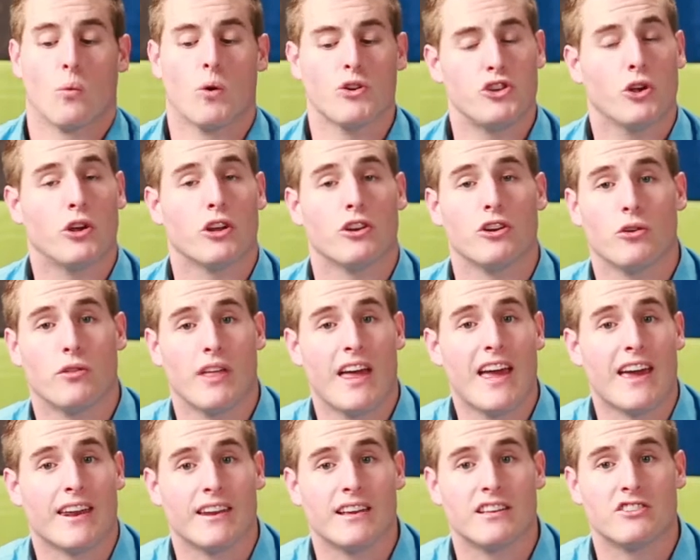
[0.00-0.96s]
What you can do
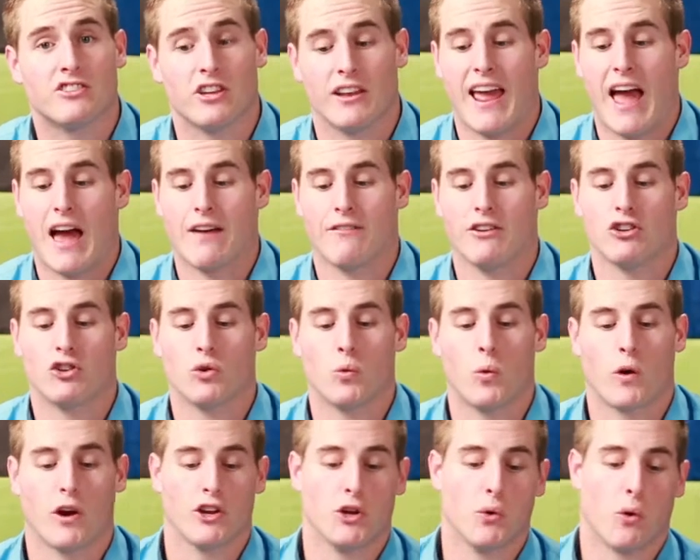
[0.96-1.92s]
then is then have it
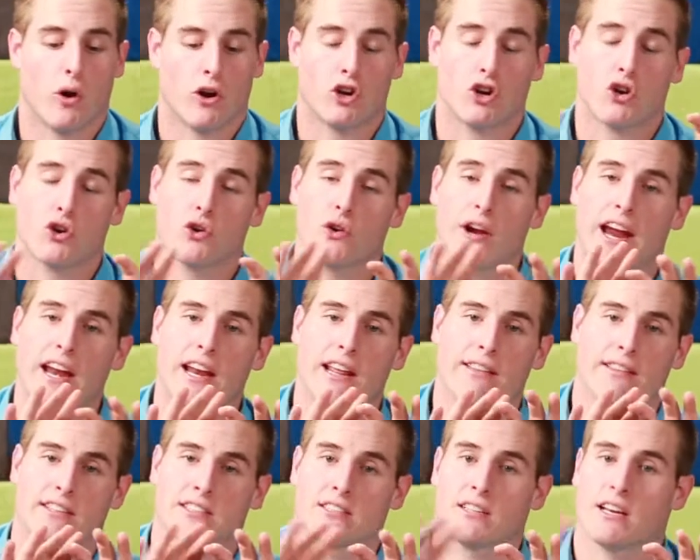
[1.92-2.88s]
to where you are
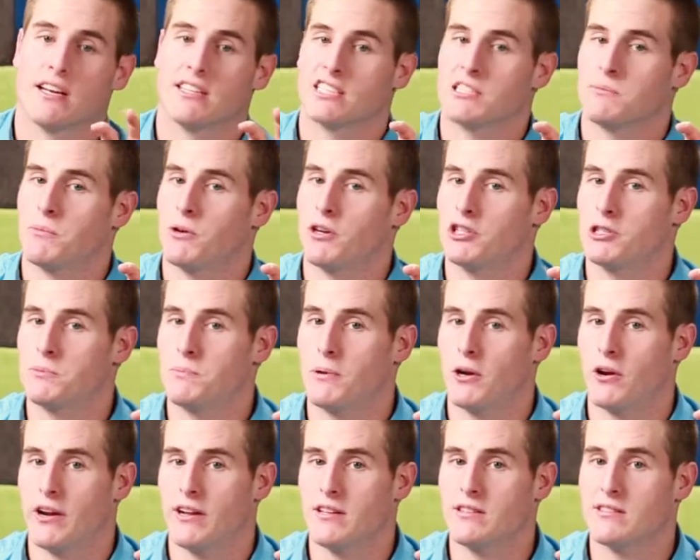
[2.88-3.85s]
creating this customer
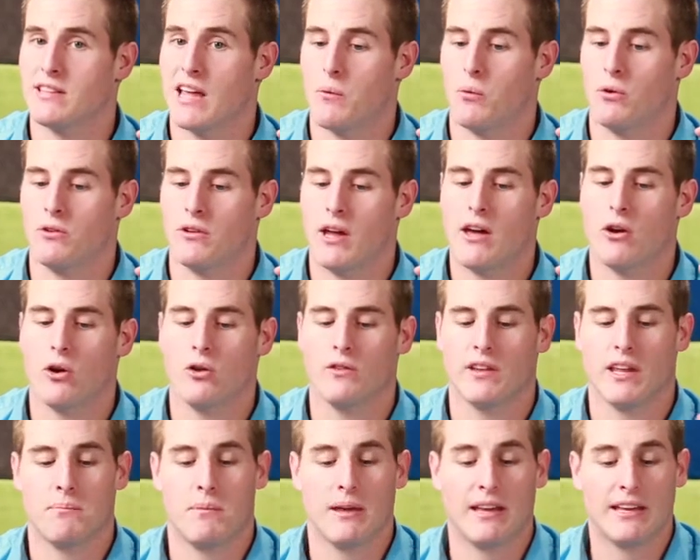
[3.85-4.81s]
experience that will not
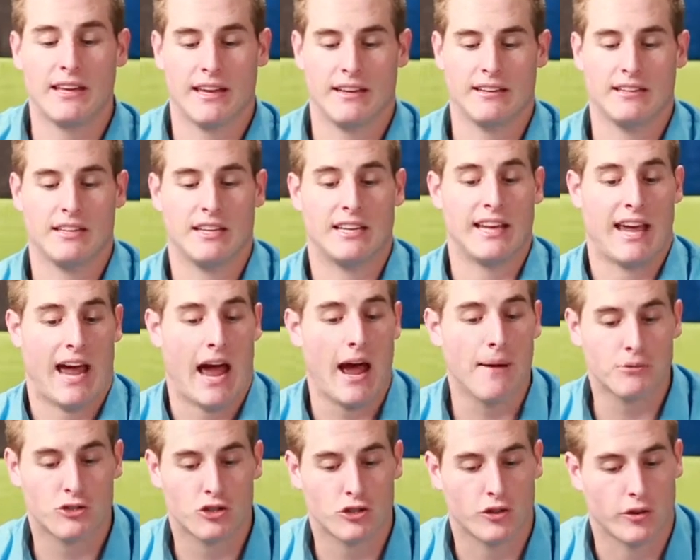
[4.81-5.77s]
only begin to
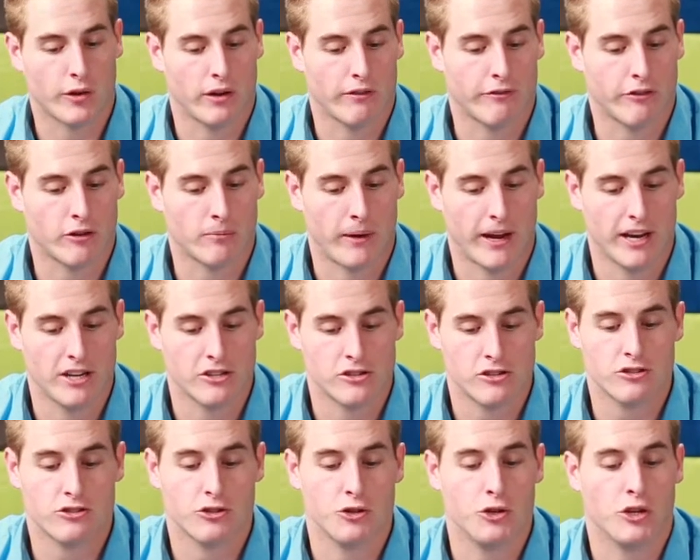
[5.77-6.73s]
capture their
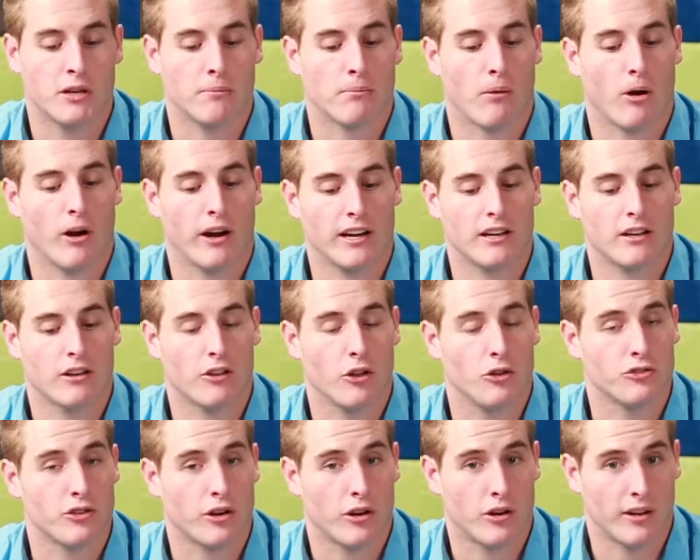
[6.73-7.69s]
information so you can market to
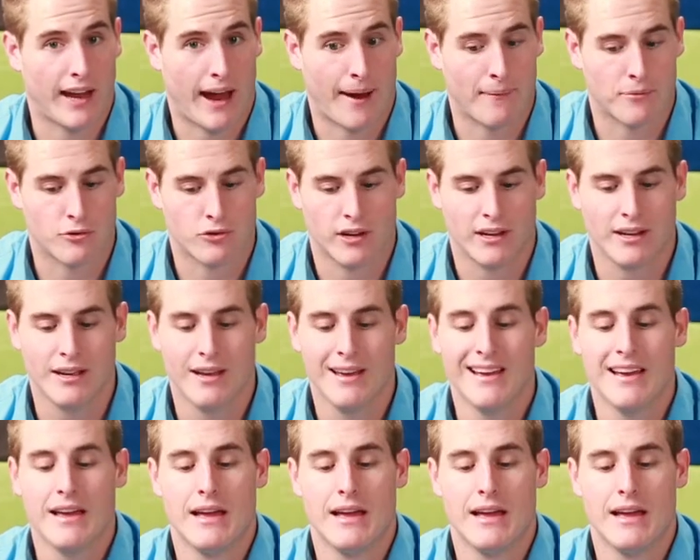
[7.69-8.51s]
those that are capturing,